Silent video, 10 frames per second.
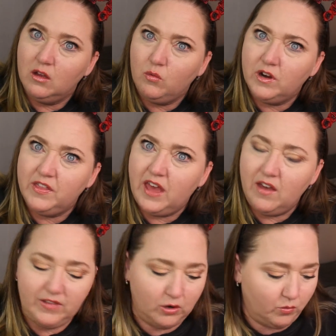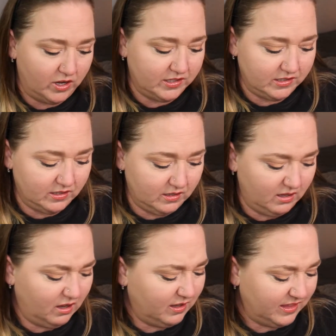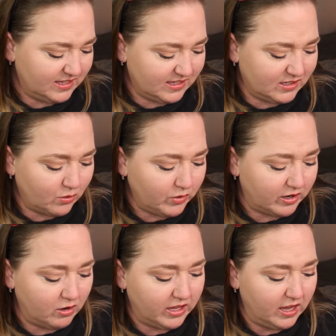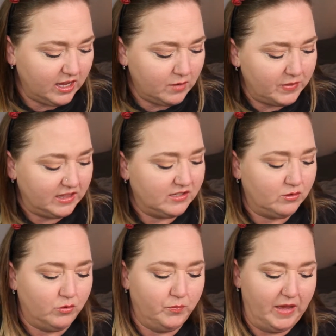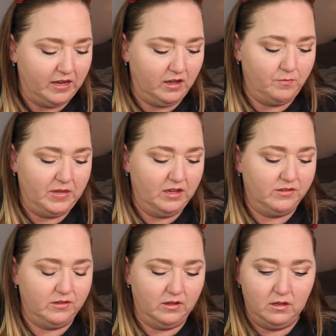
One of the heavier ones. Oh, that's so weird. Okay, I gotta pick this gold back up because